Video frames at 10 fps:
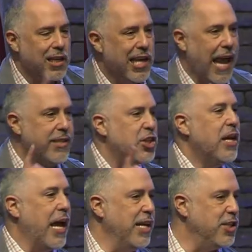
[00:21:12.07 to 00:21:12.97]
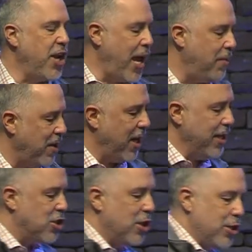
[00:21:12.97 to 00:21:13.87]
gate, and his name
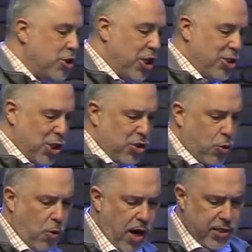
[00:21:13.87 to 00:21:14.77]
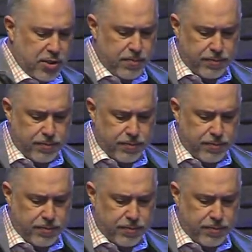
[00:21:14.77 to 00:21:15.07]
is Jesus Christ.